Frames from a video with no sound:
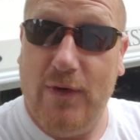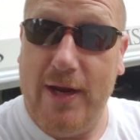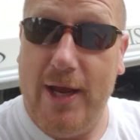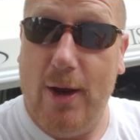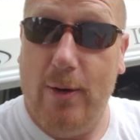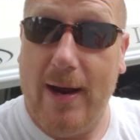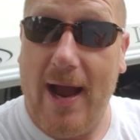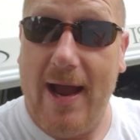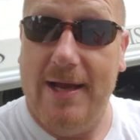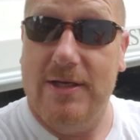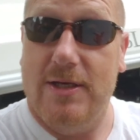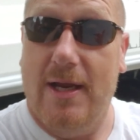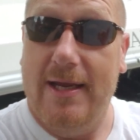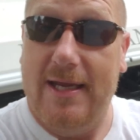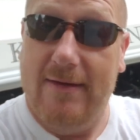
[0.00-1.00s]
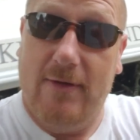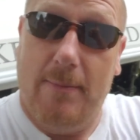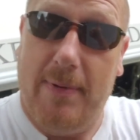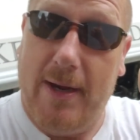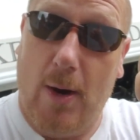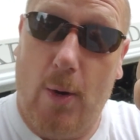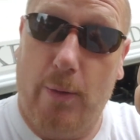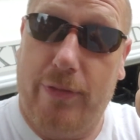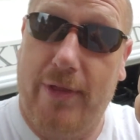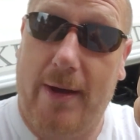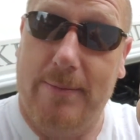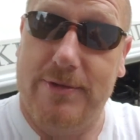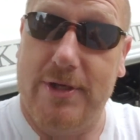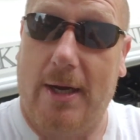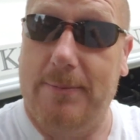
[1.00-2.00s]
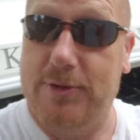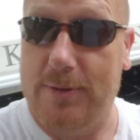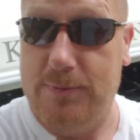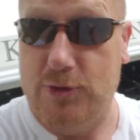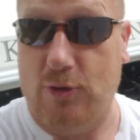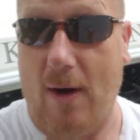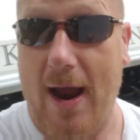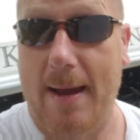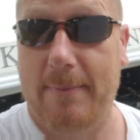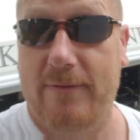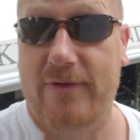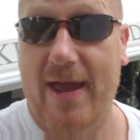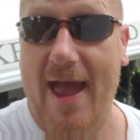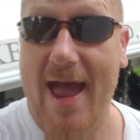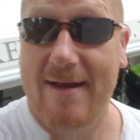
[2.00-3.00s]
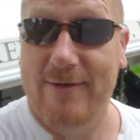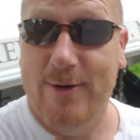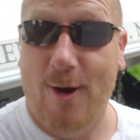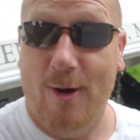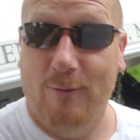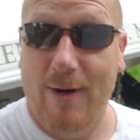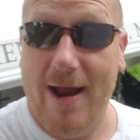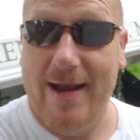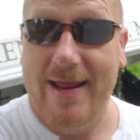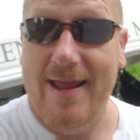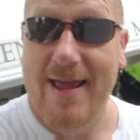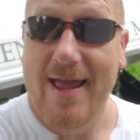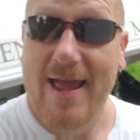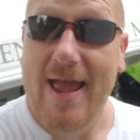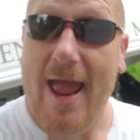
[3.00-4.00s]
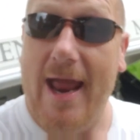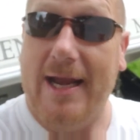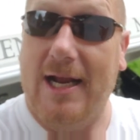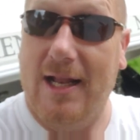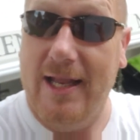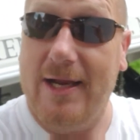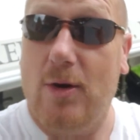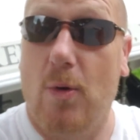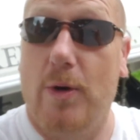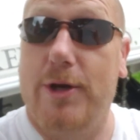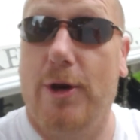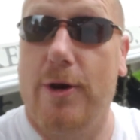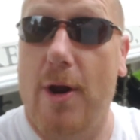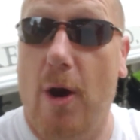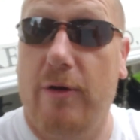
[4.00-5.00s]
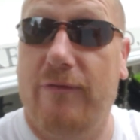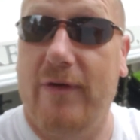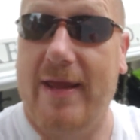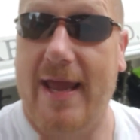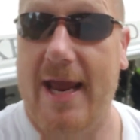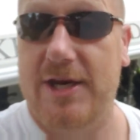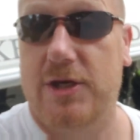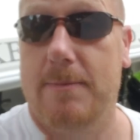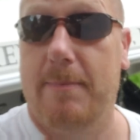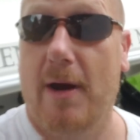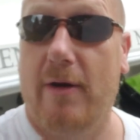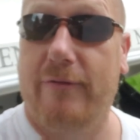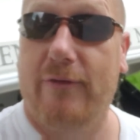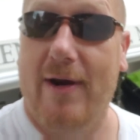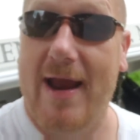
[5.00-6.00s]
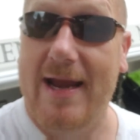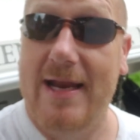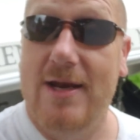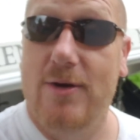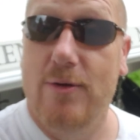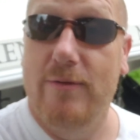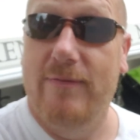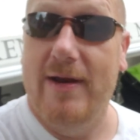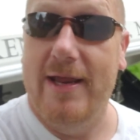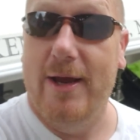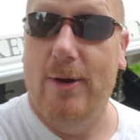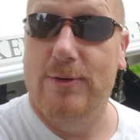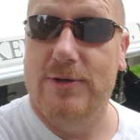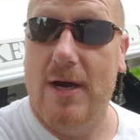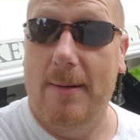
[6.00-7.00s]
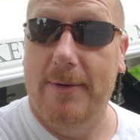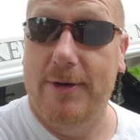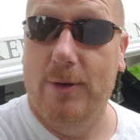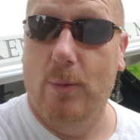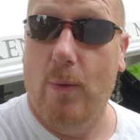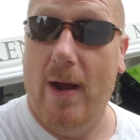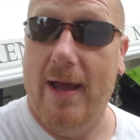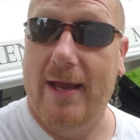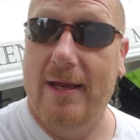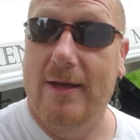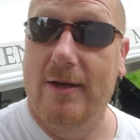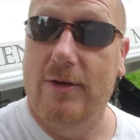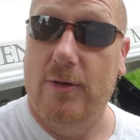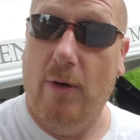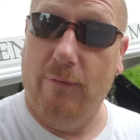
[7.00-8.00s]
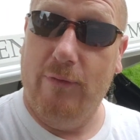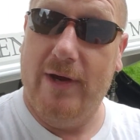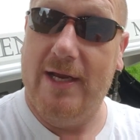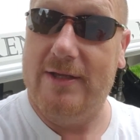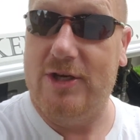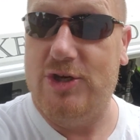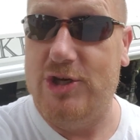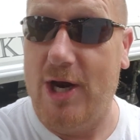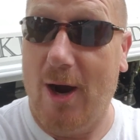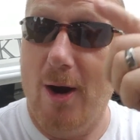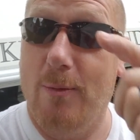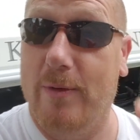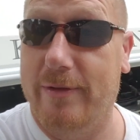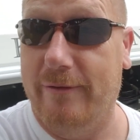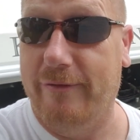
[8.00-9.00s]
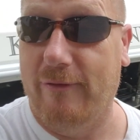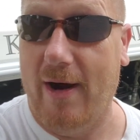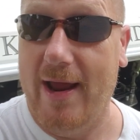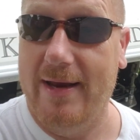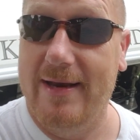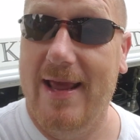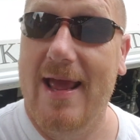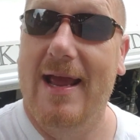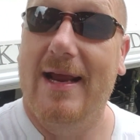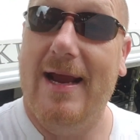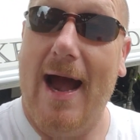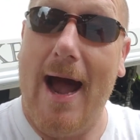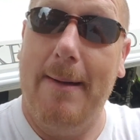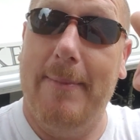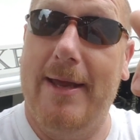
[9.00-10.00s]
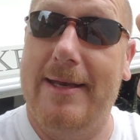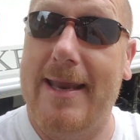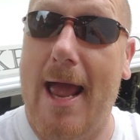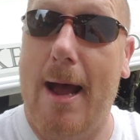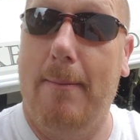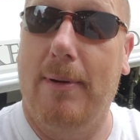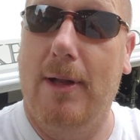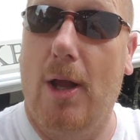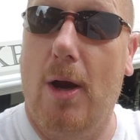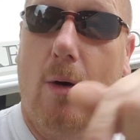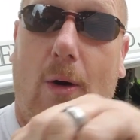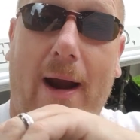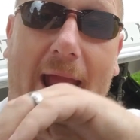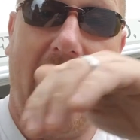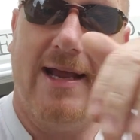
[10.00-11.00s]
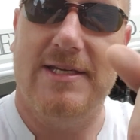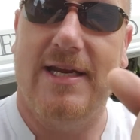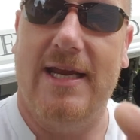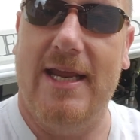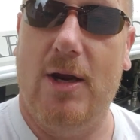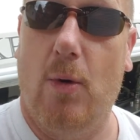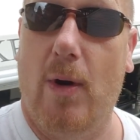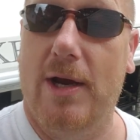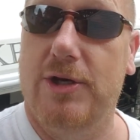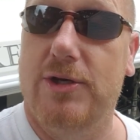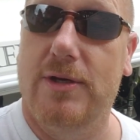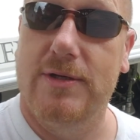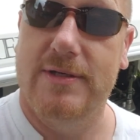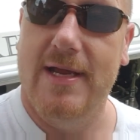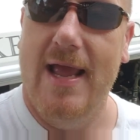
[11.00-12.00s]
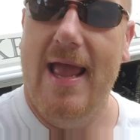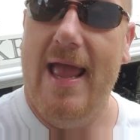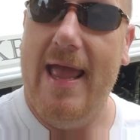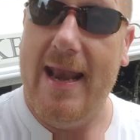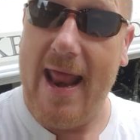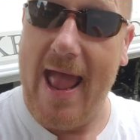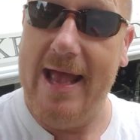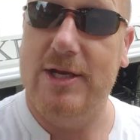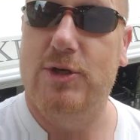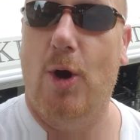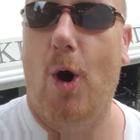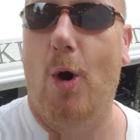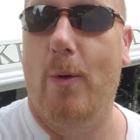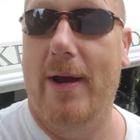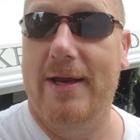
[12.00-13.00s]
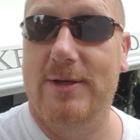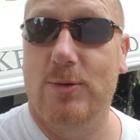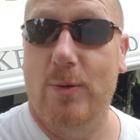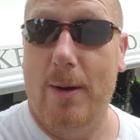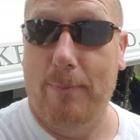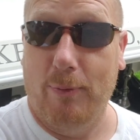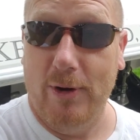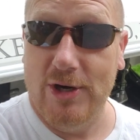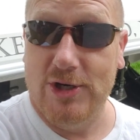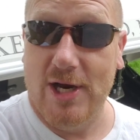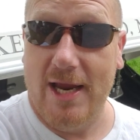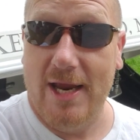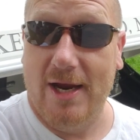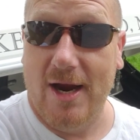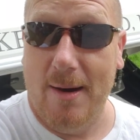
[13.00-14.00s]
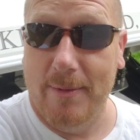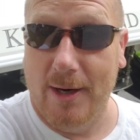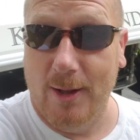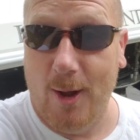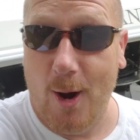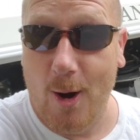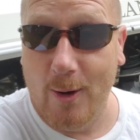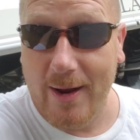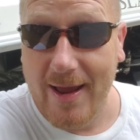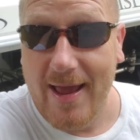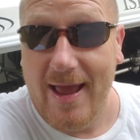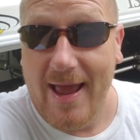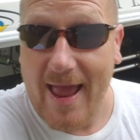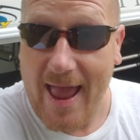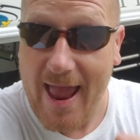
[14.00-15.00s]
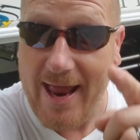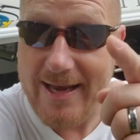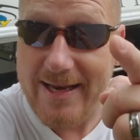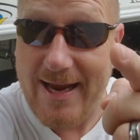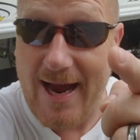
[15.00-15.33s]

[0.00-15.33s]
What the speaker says: video, guys, give it a big old thumbs up. Subscribe if you haven't already, and click on your notification bell for any new videos coming your way. Don't forget to share it with a friend, comment down below, or ask any questions. And as always, we appreciate you coming along, and